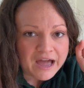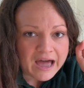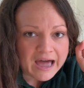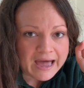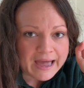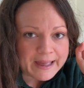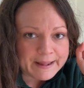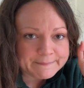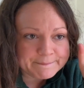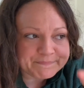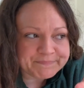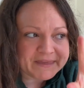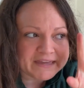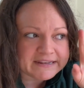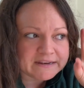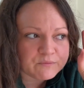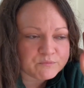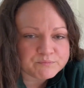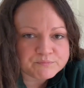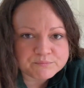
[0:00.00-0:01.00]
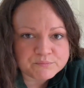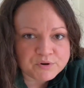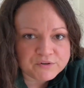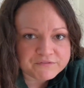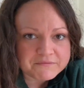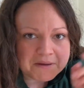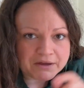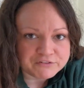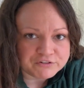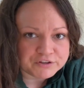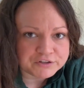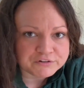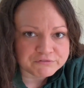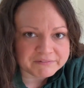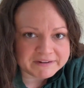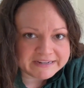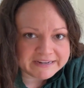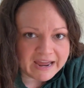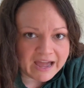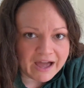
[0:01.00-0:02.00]
um, and then move them out to the
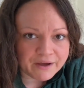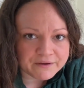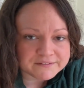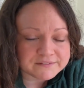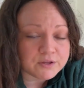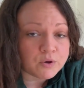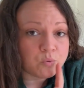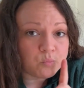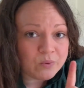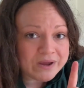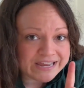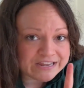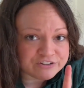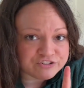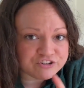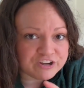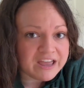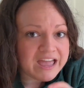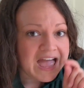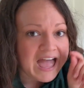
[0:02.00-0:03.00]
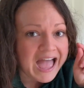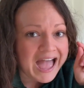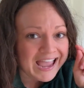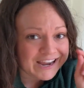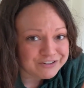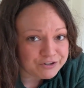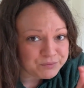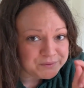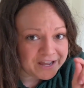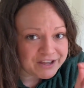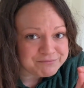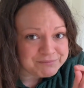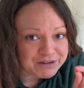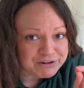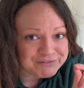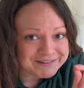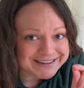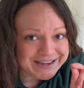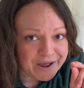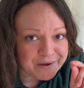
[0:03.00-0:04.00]
greenhouse, which I don't have my
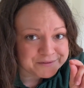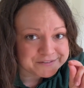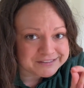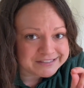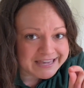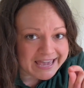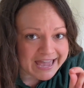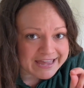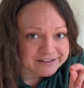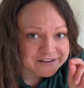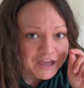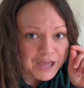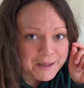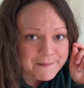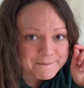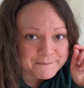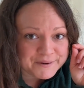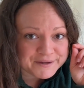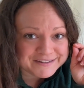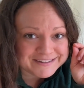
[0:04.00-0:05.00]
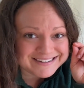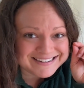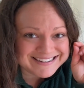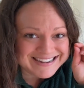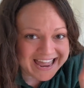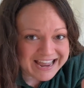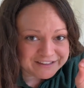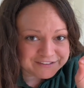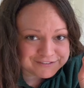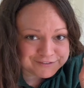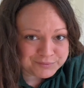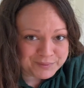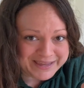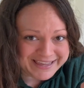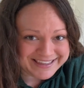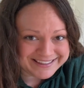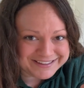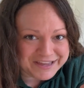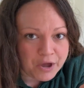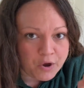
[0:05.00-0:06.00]
greenhouse yet, but next
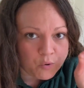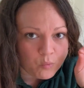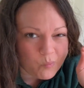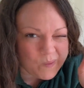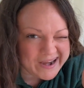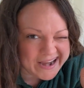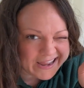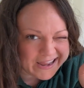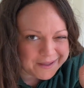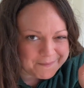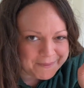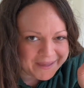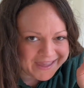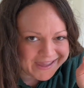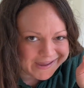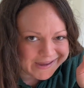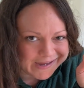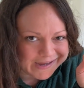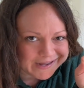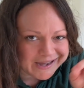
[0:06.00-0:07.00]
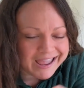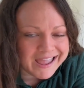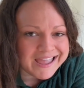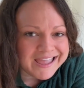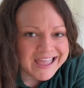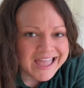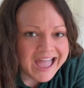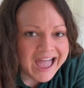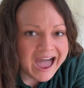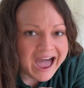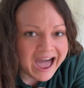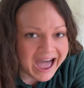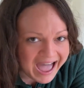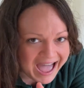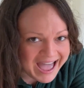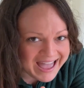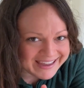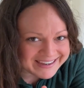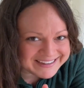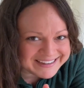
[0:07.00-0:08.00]
week when I get paid,
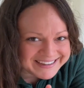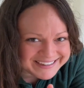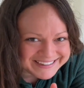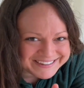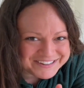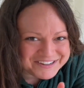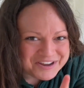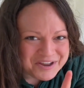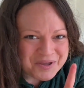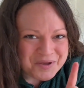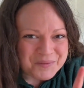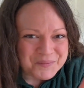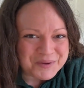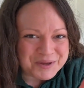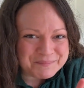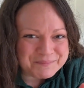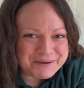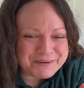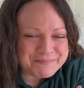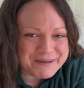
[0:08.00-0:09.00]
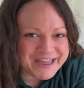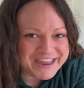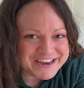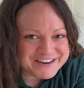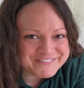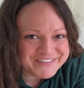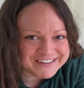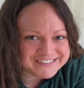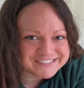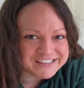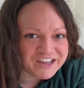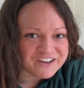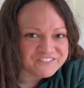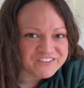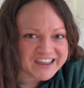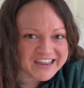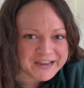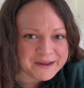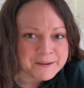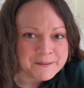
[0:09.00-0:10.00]
I will be buying myself
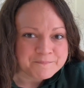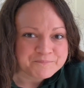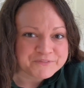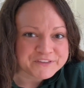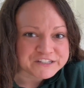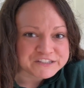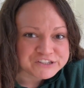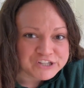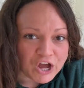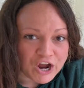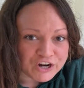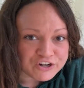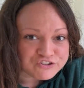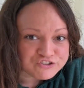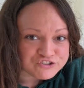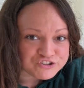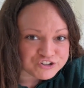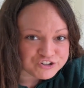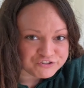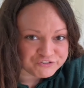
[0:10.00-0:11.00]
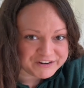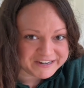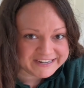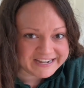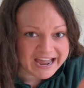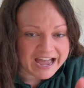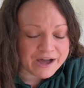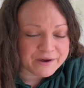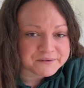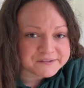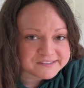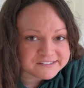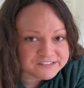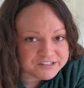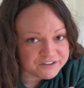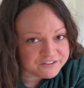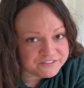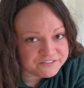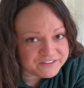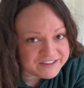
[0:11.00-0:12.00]
a larger greenhouse
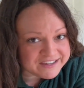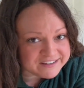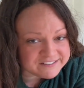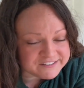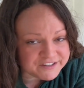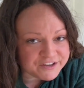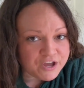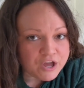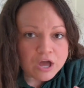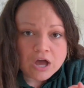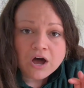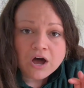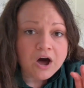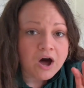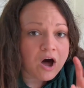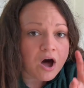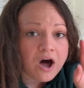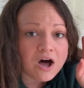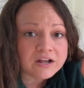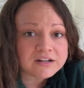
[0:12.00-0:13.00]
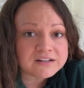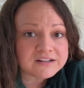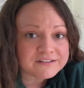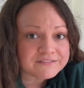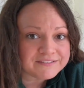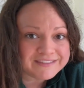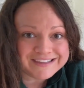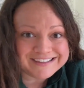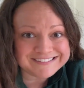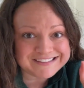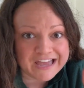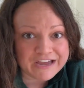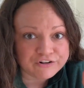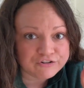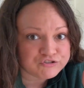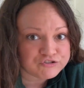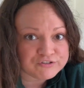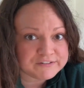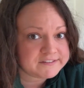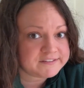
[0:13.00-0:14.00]
to fit all of these
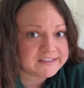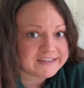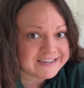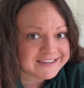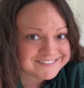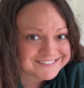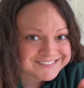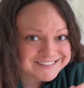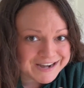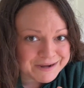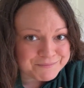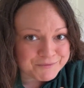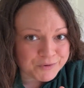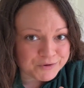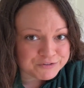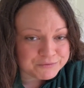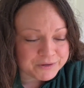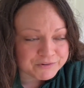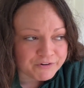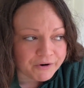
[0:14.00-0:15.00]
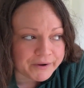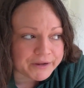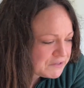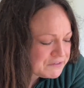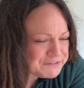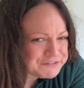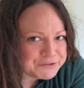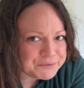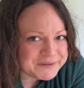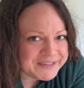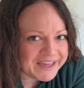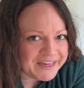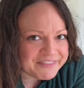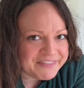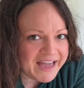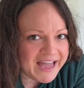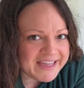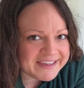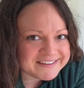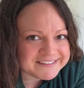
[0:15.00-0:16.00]
extra seeds that I'm going to be growing. So yeah, that